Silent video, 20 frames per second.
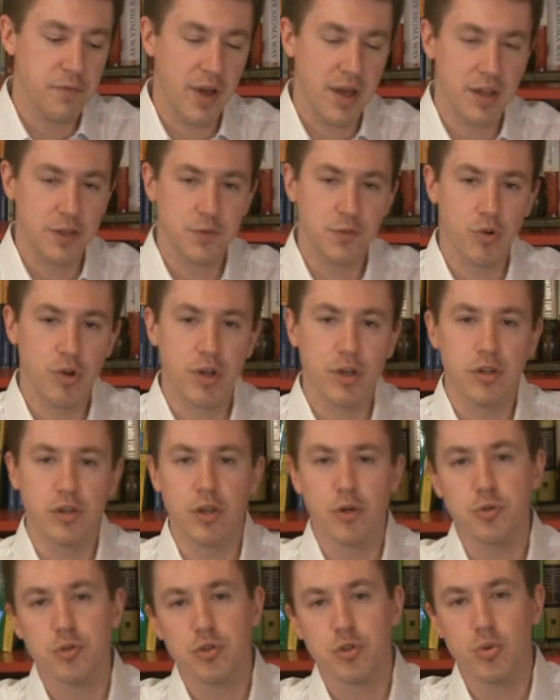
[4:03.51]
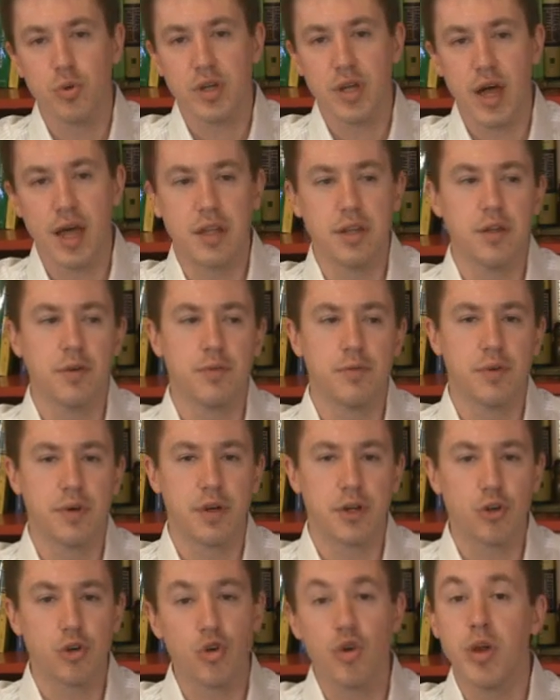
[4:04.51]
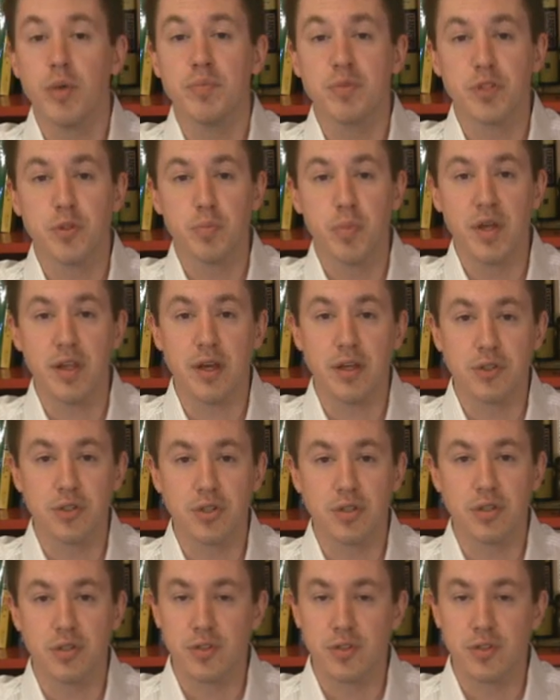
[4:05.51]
find it's very close to a kind of creamed spinach.